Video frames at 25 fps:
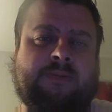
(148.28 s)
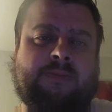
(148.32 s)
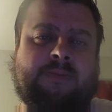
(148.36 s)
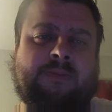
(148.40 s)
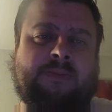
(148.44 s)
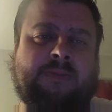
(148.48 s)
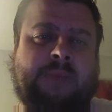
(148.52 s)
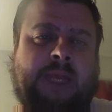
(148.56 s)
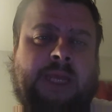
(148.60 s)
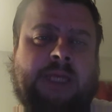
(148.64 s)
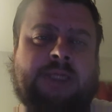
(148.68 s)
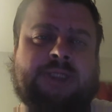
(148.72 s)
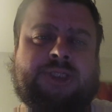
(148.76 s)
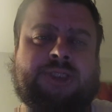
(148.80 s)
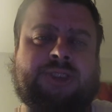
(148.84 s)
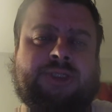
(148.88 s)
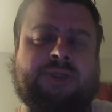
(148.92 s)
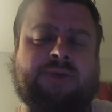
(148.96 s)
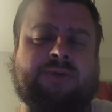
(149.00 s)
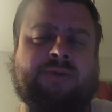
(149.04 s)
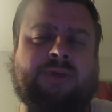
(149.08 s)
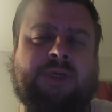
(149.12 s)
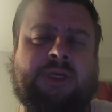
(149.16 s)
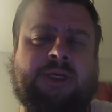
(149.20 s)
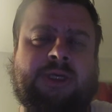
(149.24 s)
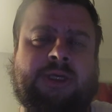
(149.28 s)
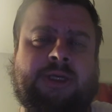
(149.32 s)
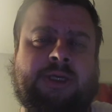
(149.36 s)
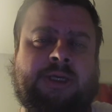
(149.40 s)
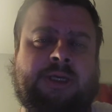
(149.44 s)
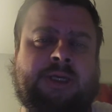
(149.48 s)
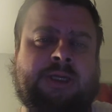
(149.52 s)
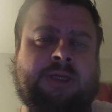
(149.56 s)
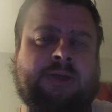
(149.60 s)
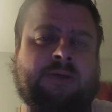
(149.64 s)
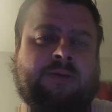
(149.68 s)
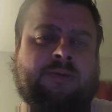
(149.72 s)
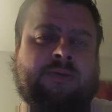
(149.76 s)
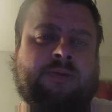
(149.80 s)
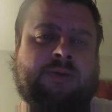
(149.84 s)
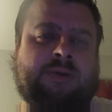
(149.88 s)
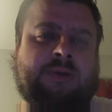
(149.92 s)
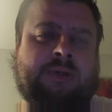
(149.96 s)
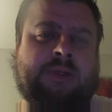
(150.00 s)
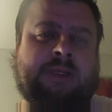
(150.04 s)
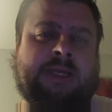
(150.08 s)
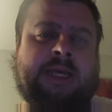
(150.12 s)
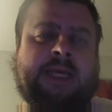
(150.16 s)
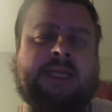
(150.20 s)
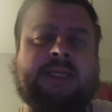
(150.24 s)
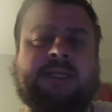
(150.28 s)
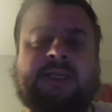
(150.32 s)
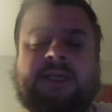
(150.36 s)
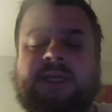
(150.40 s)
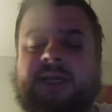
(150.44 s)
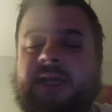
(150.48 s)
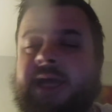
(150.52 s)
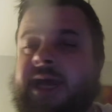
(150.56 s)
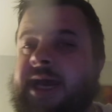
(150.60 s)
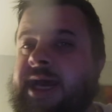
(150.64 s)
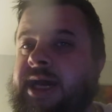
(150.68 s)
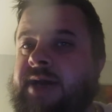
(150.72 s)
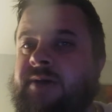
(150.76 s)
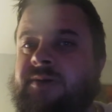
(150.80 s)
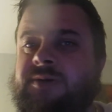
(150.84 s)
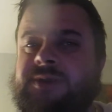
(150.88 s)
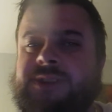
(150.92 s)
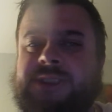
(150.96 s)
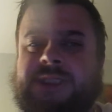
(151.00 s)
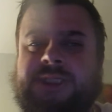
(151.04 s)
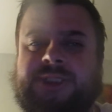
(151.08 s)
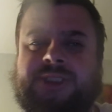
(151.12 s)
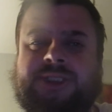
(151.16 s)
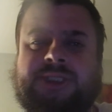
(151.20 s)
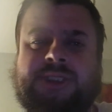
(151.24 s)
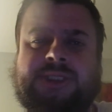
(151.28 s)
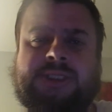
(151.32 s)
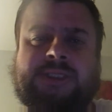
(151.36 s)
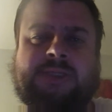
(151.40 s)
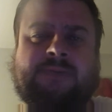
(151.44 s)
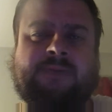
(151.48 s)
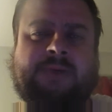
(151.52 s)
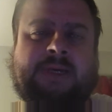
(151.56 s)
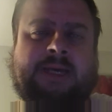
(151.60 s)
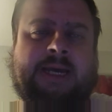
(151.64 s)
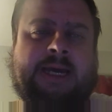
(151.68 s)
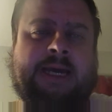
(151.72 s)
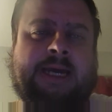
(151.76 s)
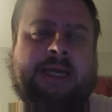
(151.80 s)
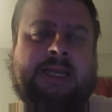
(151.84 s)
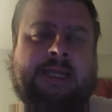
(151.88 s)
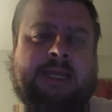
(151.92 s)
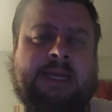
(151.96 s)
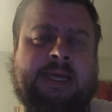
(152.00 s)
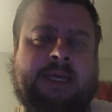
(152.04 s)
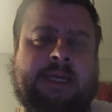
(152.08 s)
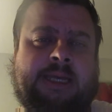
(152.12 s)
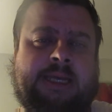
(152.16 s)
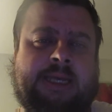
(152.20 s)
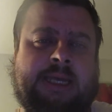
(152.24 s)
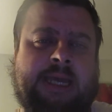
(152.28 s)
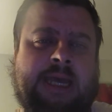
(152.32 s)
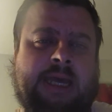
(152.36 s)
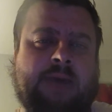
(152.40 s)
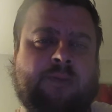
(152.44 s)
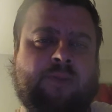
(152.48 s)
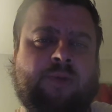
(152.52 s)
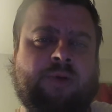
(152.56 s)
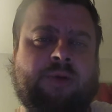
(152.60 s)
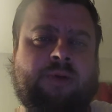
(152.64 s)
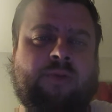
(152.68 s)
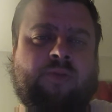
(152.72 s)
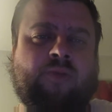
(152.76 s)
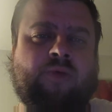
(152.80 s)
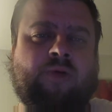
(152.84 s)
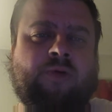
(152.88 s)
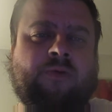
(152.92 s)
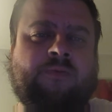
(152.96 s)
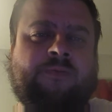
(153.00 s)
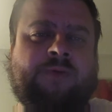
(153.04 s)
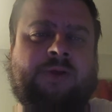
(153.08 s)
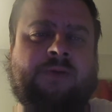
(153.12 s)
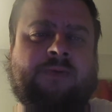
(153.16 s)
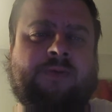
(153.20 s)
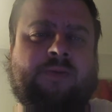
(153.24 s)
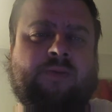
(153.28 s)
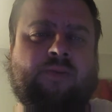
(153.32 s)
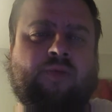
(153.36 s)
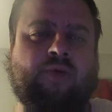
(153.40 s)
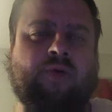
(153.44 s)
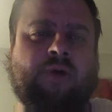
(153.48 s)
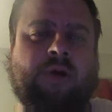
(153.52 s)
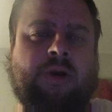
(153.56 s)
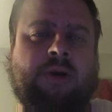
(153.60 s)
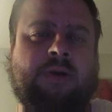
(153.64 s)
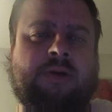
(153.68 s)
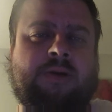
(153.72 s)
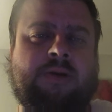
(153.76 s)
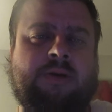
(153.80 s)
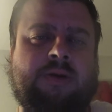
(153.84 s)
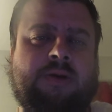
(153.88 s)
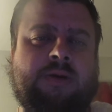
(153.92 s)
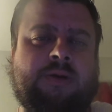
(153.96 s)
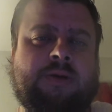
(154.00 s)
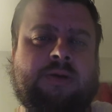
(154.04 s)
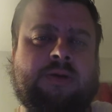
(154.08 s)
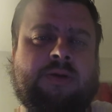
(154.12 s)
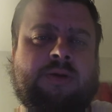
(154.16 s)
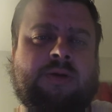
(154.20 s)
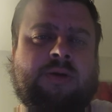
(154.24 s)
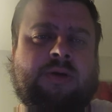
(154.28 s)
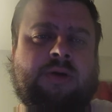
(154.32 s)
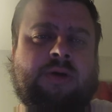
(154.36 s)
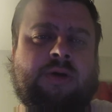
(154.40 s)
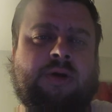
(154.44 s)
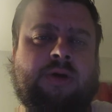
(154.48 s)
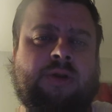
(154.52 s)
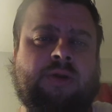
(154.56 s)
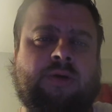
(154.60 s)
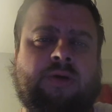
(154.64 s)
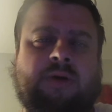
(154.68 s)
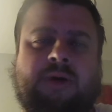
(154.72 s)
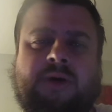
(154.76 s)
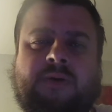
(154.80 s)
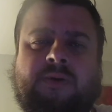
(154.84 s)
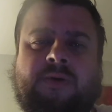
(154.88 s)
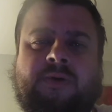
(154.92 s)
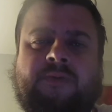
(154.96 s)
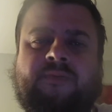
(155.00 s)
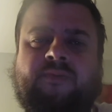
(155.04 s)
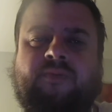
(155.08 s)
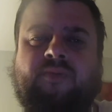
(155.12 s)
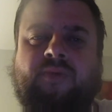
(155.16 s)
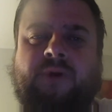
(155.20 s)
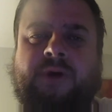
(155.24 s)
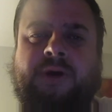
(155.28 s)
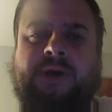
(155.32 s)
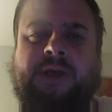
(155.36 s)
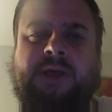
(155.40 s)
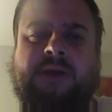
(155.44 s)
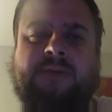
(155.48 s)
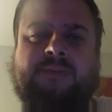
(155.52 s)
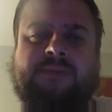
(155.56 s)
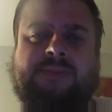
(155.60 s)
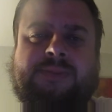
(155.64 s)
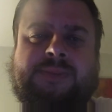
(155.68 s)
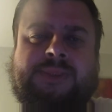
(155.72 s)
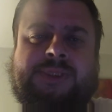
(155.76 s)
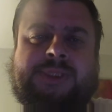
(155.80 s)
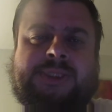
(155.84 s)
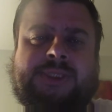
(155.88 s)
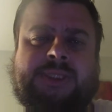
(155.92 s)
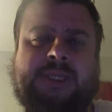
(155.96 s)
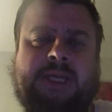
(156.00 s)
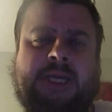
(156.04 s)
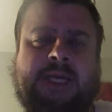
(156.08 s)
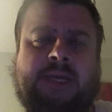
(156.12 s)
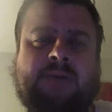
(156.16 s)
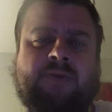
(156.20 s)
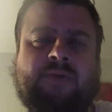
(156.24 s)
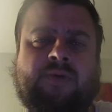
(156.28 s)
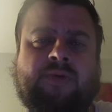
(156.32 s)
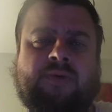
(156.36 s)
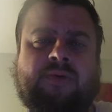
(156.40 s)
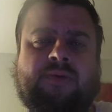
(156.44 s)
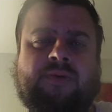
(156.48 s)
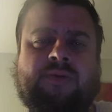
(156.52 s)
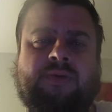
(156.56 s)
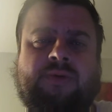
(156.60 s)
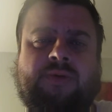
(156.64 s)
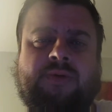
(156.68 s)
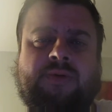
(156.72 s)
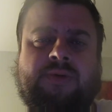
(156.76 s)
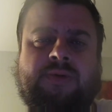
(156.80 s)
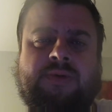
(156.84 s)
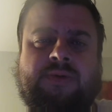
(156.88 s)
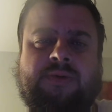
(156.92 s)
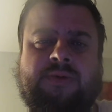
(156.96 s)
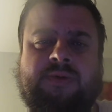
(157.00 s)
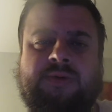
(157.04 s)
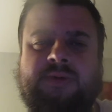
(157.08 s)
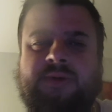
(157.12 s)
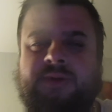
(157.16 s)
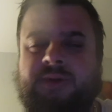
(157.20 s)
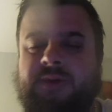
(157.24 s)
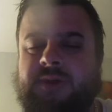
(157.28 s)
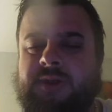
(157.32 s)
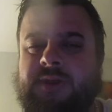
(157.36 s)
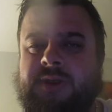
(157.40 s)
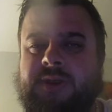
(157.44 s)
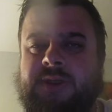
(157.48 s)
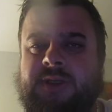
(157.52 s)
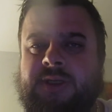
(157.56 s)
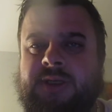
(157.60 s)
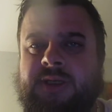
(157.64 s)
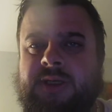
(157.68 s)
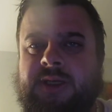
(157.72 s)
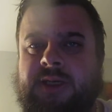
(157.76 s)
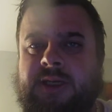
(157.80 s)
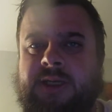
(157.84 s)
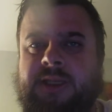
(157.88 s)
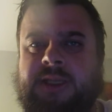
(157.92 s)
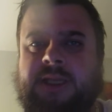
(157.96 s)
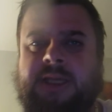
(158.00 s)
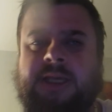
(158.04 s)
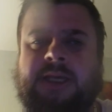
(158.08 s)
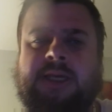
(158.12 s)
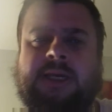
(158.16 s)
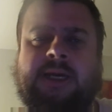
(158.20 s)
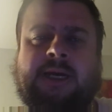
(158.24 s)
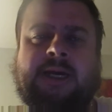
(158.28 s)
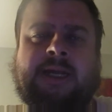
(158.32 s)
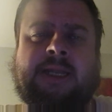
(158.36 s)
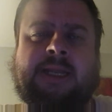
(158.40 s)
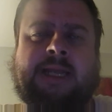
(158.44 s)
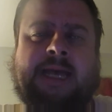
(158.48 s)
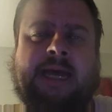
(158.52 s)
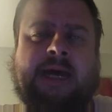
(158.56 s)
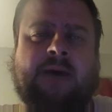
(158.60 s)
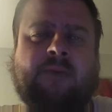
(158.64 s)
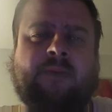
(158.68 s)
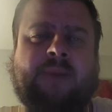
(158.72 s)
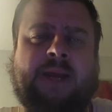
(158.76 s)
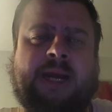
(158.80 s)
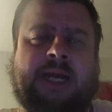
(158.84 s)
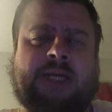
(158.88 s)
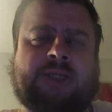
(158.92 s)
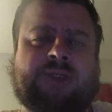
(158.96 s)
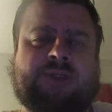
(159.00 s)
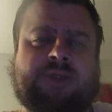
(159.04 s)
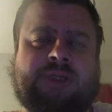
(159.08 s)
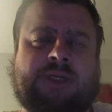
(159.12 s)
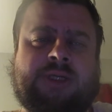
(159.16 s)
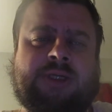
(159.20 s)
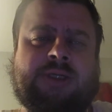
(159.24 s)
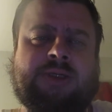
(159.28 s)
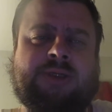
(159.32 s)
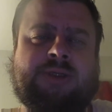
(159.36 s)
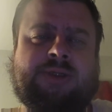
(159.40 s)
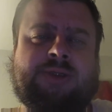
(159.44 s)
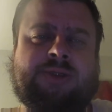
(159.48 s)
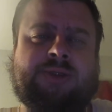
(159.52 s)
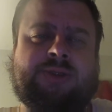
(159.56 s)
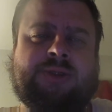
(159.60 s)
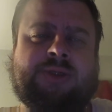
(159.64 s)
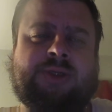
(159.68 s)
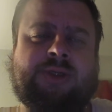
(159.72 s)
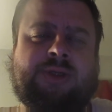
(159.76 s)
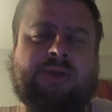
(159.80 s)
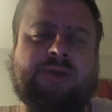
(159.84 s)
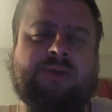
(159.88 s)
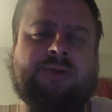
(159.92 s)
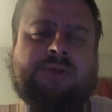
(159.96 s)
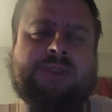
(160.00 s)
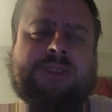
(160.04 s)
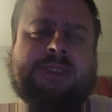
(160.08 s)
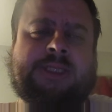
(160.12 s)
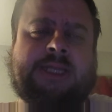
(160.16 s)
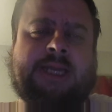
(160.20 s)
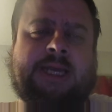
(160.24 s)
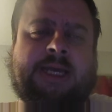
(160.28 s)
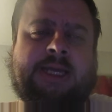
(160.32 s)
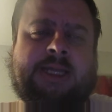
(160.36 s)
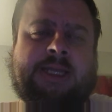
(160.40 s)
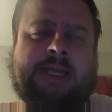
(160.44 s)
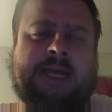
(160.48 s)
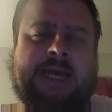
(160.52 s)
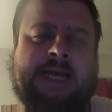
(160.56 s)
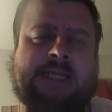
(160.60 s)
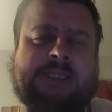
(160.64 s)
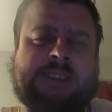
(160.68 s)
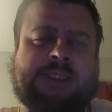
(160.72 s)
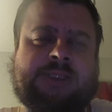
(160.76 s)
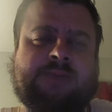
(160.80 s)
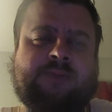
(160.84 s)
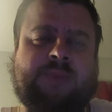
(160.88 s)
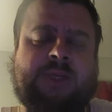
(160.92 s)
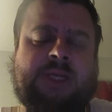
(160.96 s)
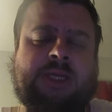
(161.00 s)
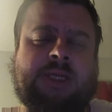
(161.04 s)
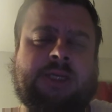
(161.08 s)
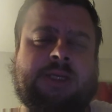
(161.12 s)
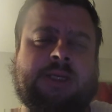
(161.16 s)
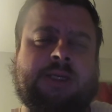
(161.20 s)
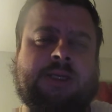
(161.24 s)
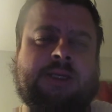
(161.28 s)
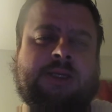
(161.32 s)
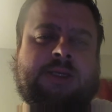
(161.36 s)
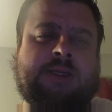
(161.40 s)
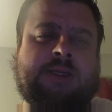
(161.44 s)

Makes you, you know, like the acquisitions of a guy like Campbell and Wolf even more. Along with Williams, they will, I think, allow Patrick to use that speed.